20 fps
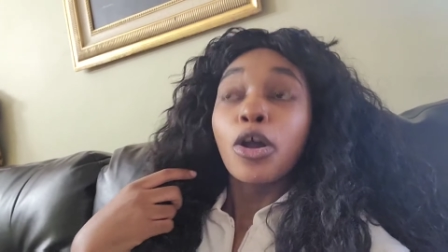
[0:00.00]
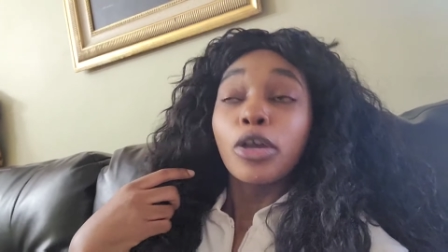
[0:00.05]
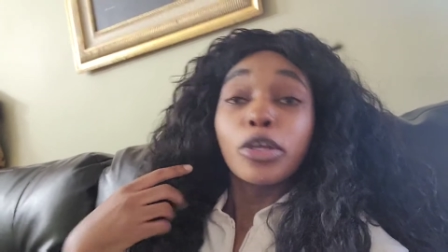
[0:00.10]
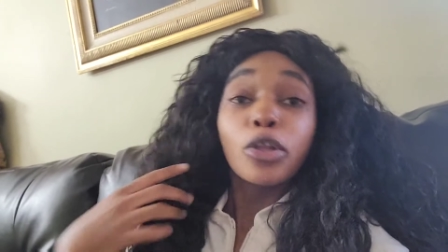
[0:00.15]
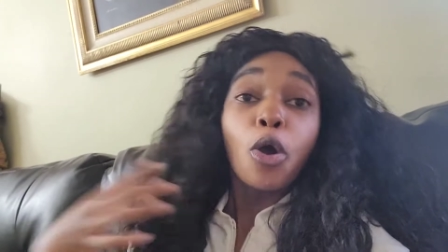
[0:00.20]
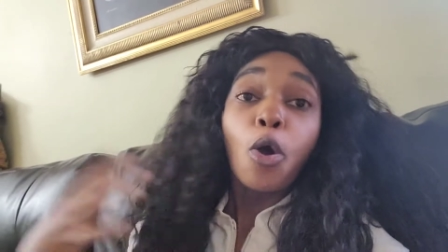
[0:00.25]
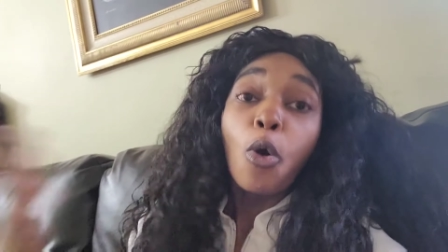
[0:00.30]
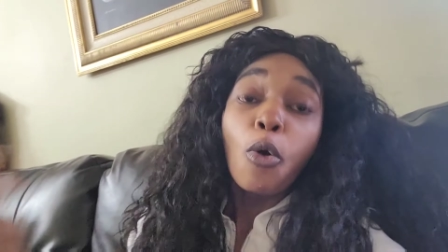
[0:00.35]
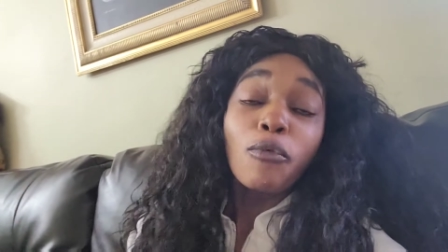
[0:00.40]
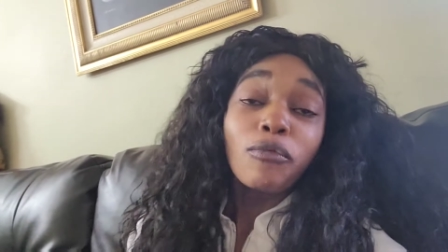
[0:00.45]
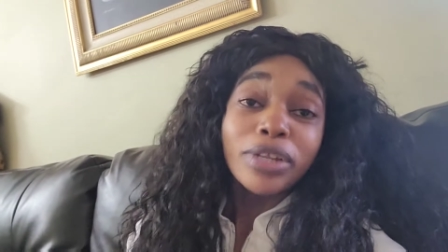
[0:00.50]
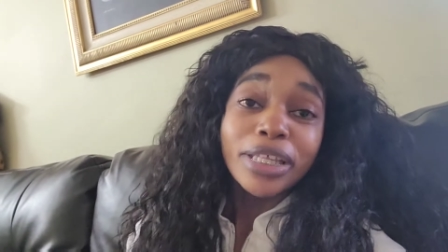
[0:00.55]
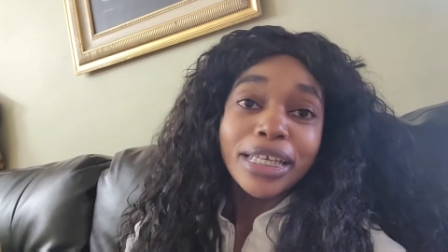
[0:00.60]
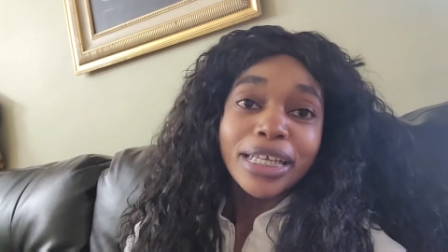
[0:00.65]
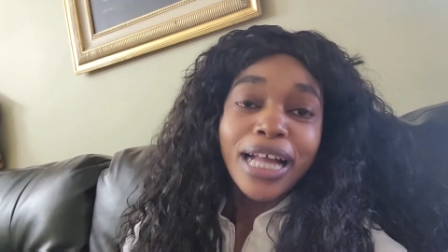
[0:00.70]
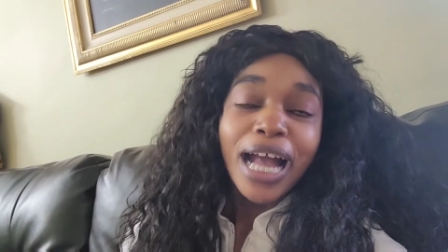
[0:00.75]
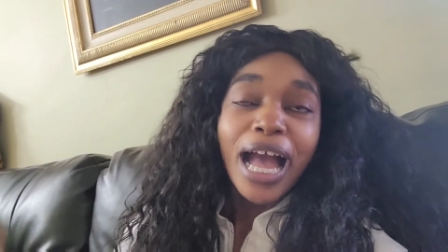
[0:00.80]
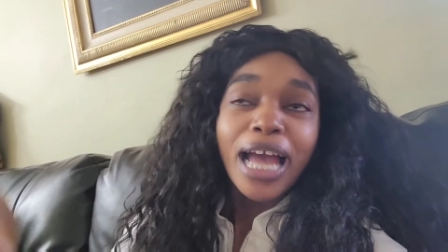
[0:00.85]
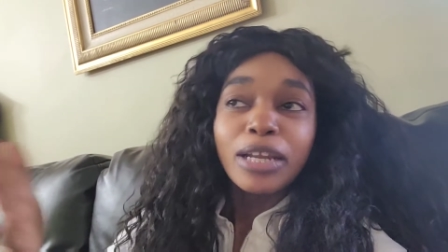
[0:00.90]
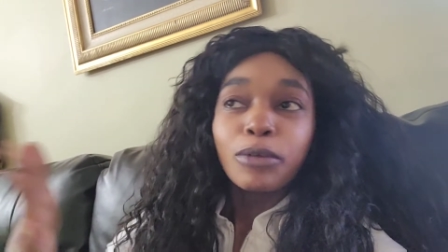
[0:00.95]
you know hopefully
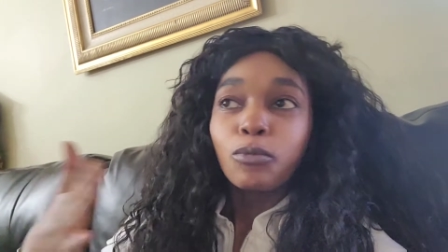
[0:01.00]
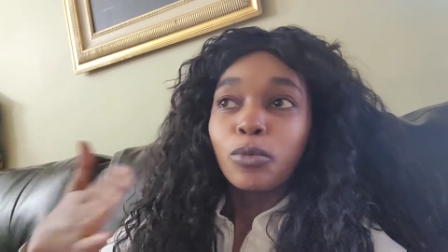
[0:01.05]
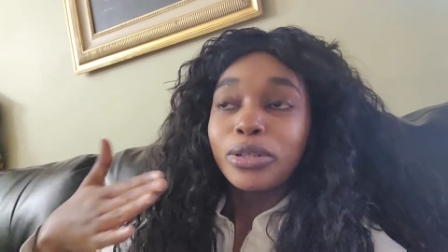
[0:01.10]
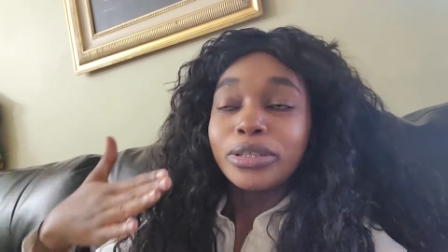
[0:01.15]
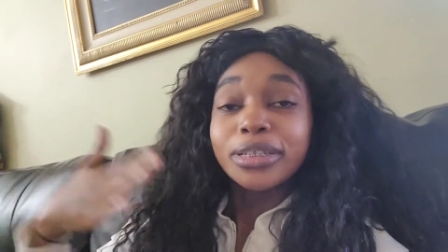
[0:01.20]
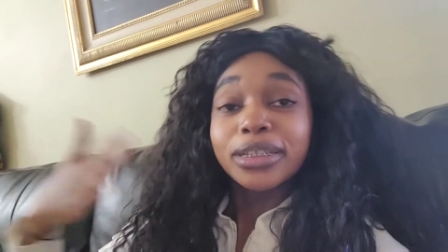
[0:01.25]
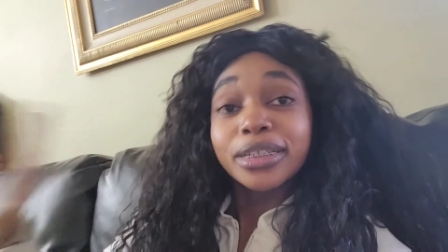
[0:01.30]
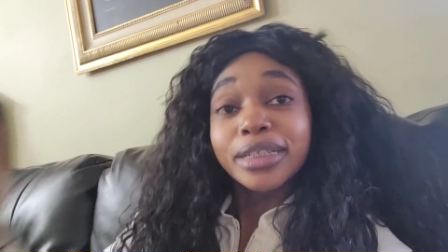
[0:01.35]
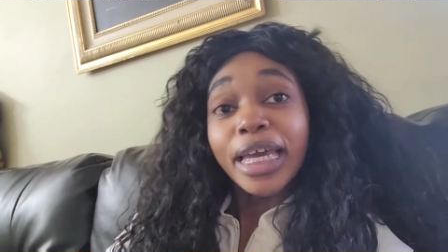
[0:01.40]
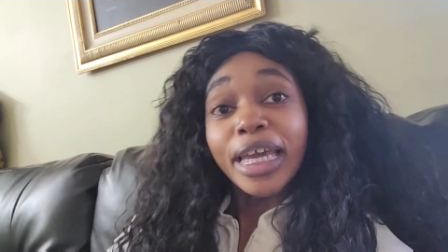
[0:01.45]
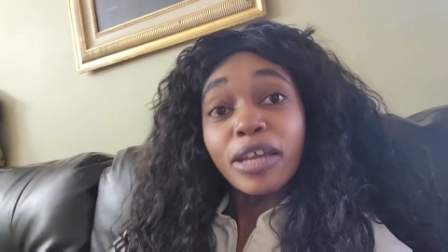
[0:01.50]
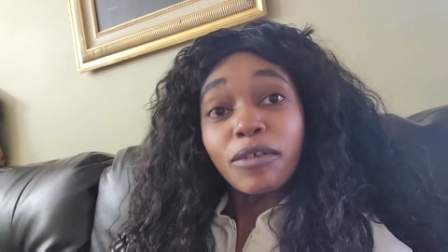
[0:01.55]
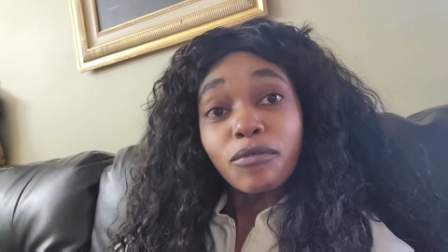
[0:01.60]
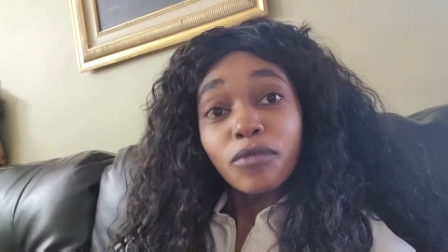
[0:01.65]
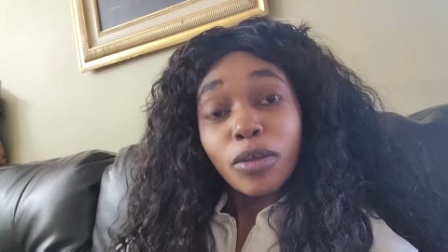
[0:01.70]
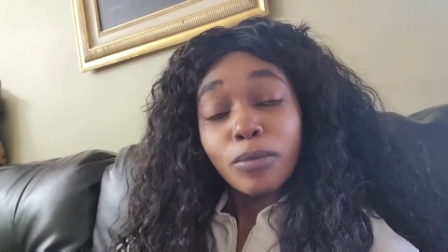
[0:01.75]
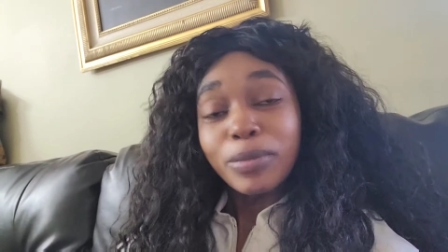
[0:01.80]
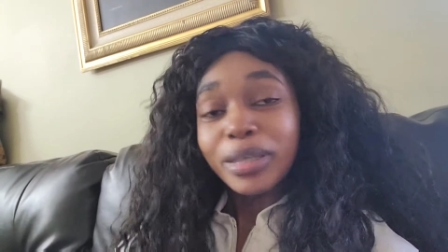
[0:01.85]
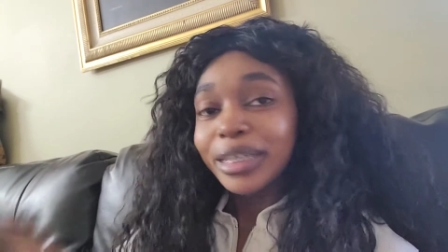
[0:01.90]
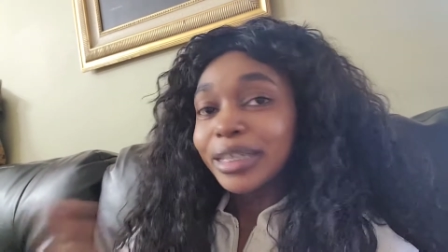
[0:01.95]
god will
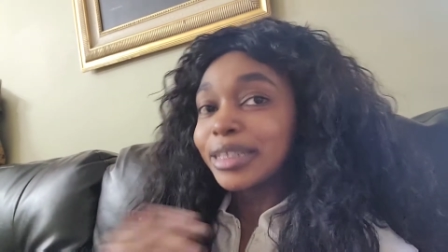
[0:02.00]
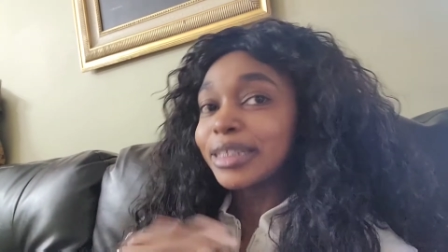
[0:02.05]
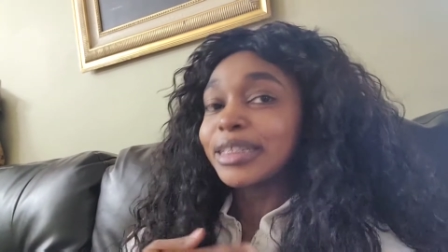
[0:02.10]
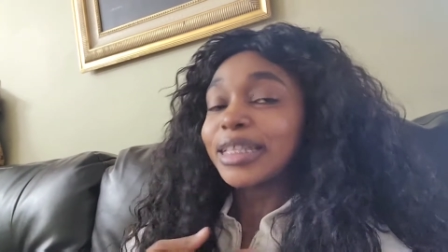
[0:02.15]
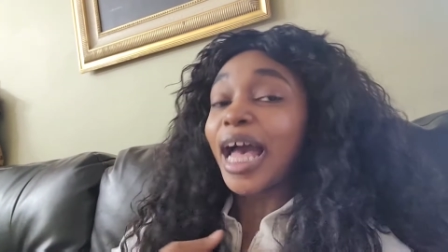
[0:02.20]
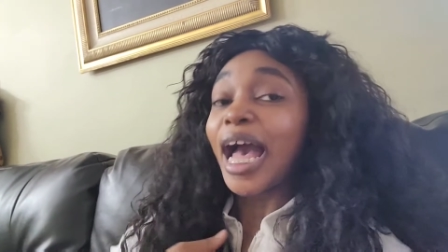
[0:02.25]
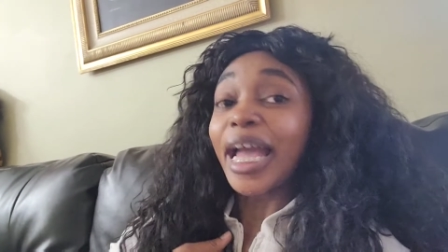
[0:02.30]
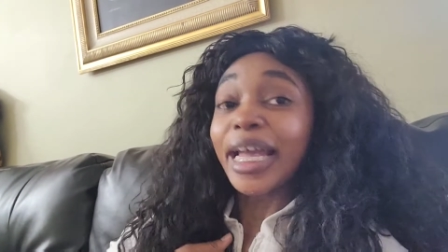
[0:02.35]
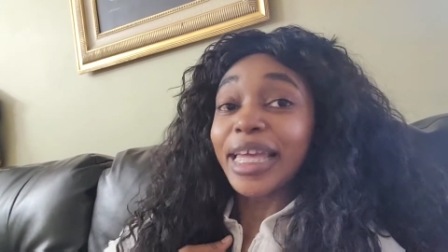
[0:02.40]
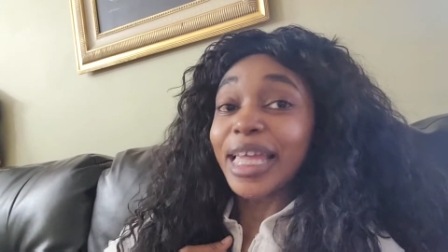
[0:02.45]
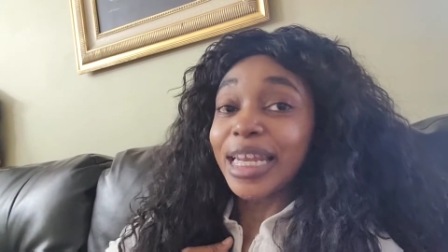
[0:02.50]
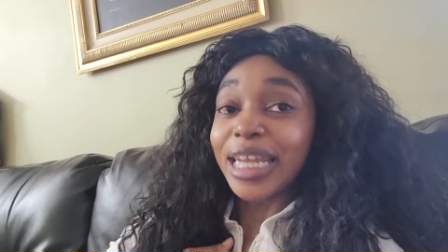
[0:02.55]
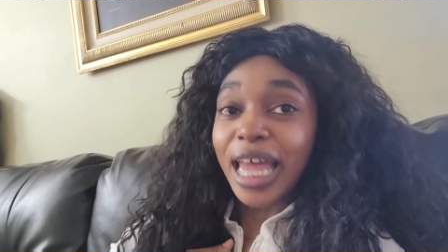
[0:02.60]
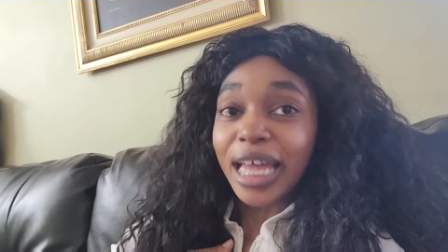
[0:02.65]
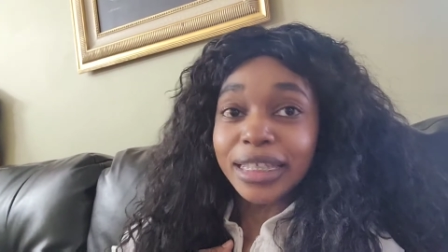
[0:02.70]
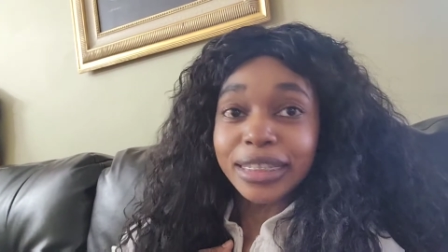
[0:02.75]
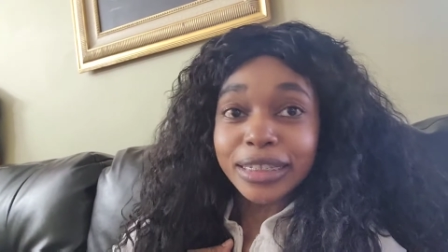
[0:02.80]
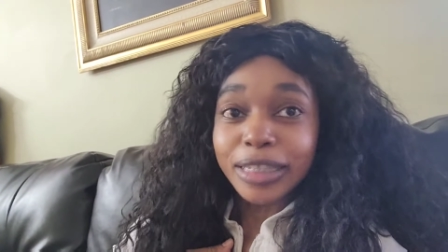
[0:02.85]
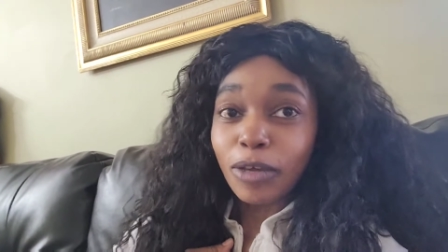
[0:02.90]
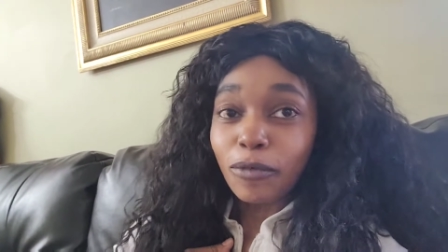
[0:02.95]
save them because i
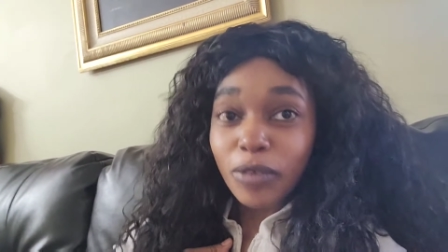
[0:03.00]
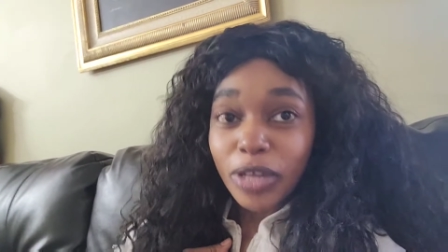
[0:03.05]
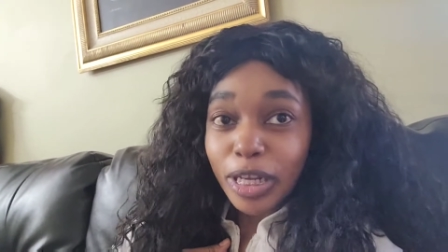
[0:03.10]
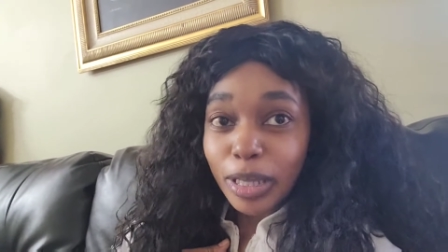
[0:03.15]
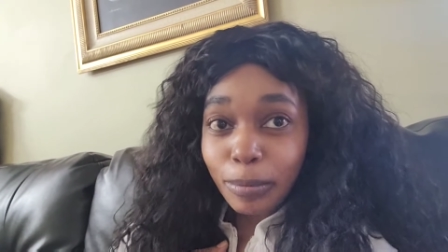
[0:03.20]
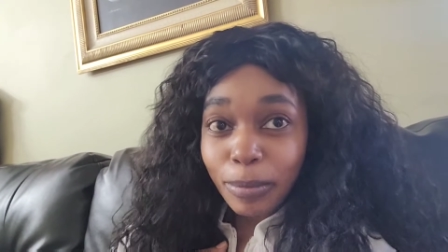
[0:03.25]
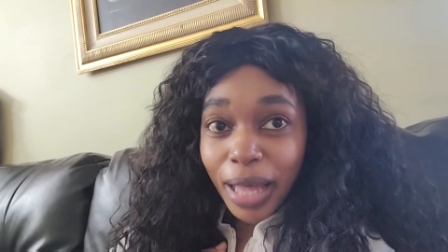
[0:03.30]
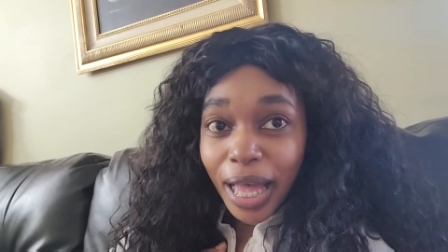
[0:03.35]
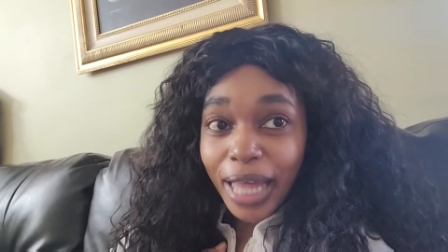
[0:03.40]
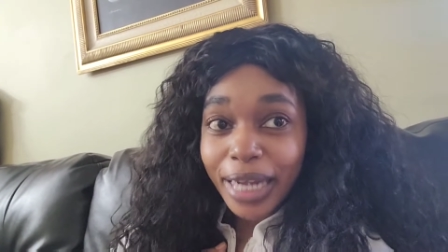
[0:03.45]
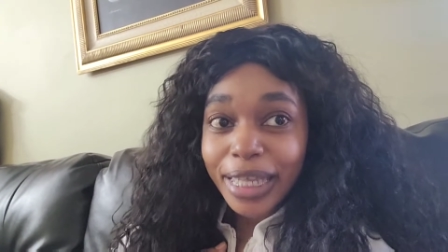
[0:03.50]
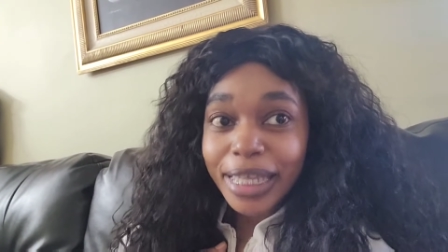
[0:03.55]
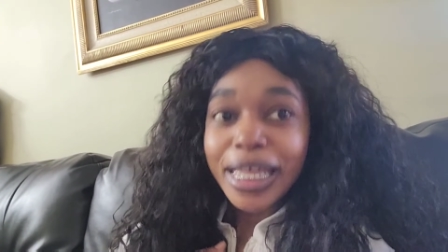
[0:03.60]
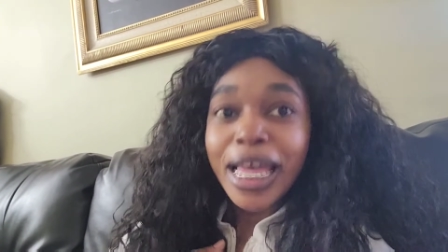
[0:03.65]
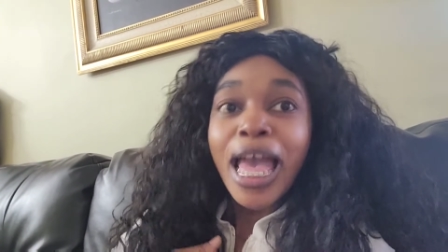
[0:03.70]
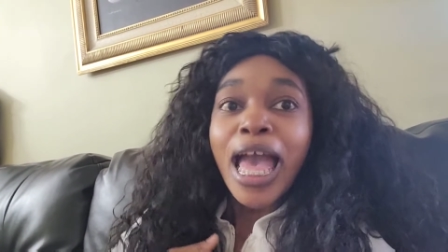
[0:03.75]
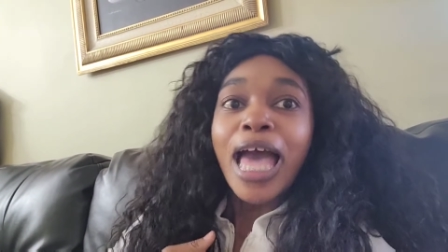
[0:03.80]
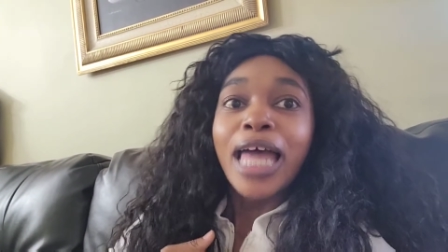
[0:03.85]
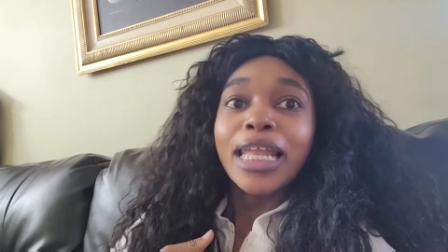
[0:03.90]
cannot save anybody